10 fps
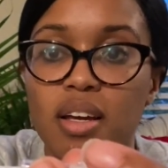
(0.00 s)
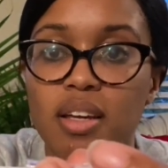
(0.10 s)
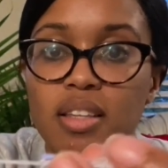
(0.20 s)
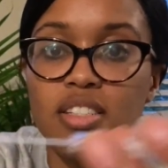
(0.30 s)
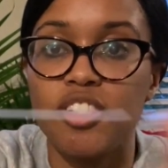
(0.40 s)

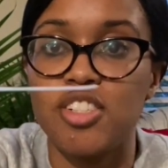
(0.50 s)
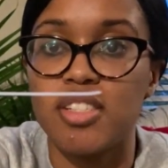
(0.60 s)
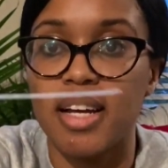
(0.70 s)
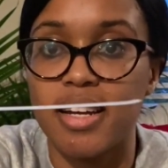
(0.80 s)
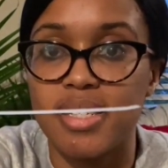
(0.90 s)
and this is
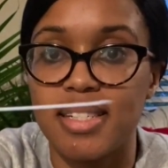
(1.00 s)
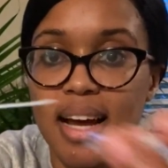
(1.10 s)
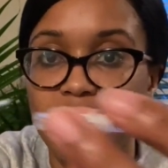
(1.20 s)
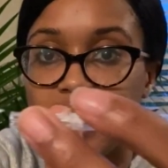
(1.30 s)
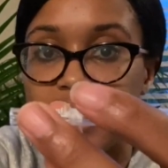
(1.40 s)
just like a
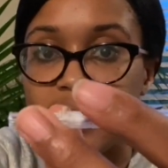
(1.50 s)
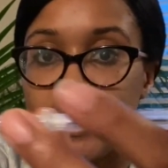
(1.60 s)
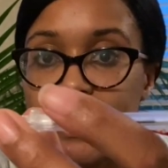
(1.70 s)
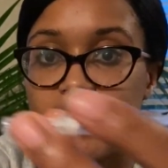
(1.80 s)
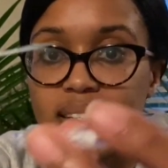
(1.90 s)
stylet
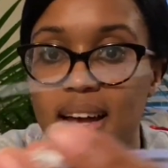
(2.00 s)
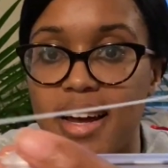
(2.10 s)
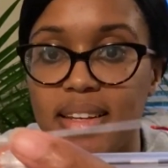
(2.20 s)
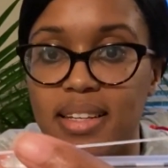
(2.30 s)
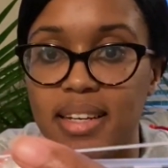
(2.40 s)

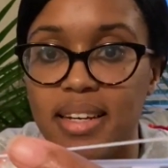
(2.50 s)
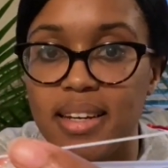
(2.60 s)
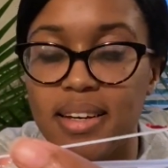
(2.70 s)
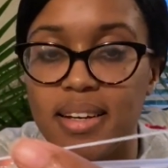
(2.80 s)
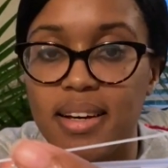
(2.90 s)
inside
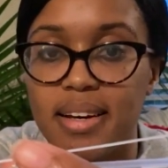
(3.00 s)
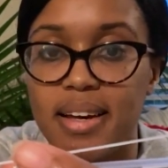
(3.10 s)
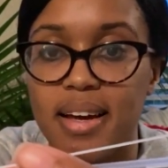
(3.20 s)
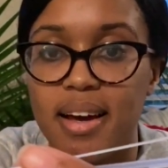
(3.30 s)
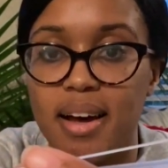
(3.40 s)
the
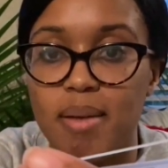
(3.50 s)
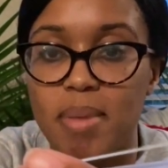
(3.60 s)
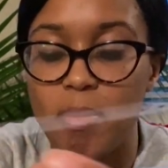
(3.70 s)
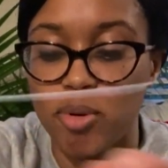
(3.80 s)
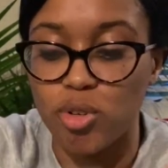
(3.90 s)

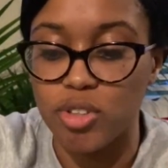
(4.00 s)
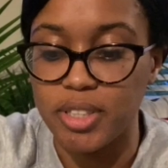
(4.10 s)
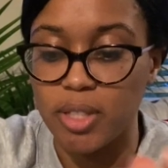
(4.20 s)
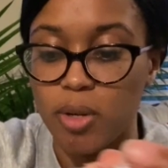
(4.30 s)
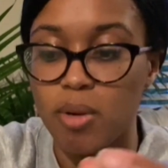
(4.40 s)
epidural
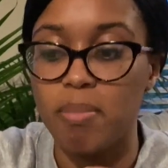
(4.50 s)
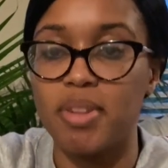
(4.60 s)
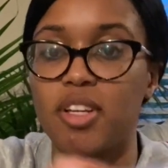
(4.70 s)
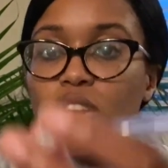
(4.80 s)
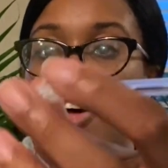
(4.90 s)
needle.
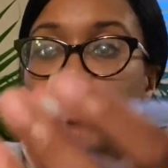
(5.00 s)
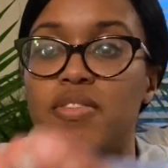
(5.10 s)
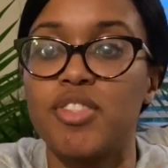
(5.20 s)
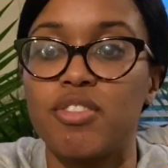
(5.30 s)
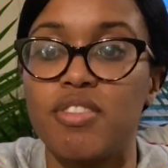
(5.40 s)
But the loss
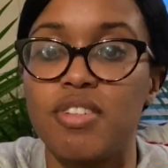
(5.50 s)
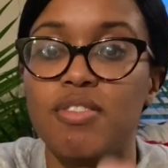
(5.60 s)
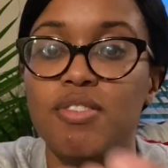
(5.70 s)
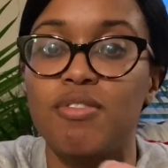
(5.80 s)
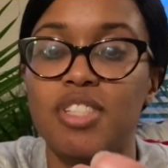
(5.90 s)
of
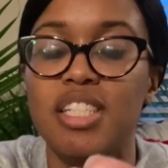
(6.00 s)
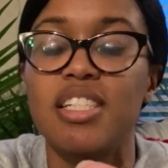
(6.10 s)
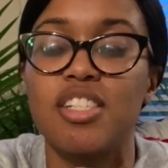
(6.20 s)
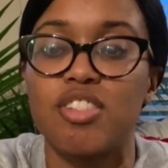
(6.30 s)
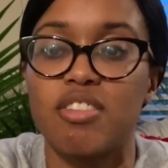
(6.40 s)

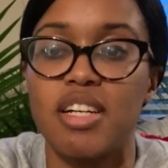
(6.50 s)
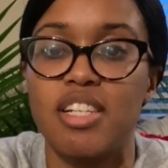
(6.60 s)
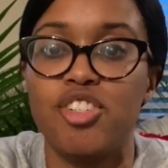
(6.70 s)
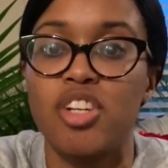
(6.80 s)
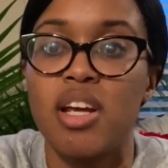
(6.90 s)
resistant
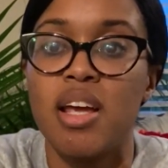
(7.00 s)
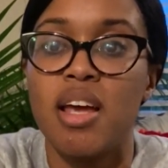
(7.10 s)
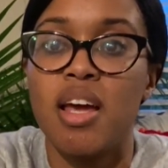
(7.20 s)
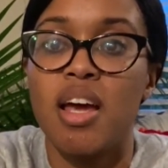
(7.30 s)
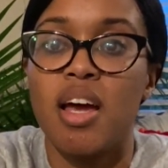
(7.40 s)
syringe,
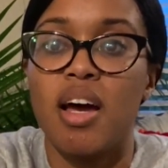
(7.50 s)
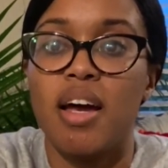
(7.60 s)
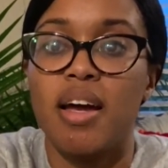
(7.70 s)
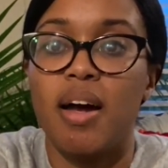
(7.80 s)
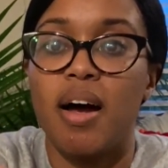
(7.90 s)

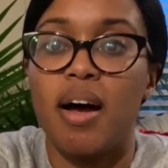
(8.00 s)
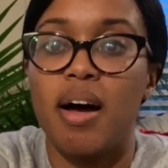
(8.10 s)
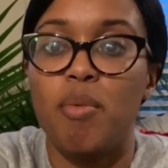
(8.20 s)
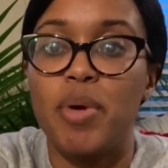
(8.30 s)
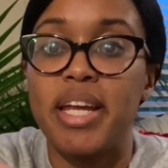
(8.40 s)

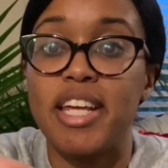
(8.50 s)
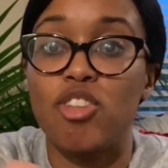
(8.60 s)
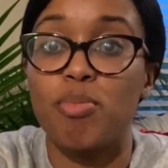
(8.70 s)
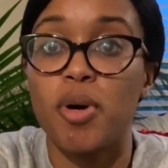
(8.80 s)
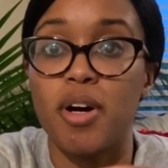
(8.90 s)
we can
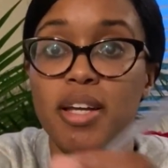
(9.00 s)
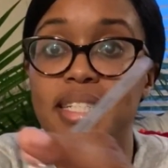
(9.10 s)
either put